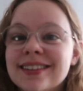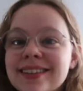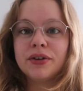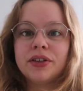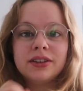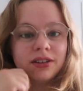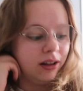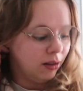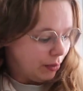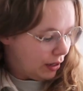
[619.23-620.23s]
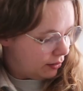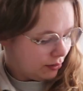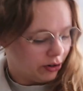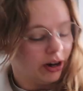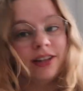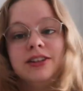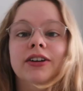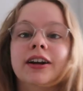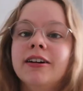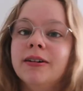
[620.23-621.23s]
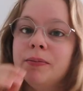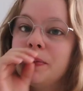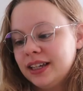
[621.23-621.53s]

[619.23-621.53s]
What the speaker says: Everything's a little bit crazy right now.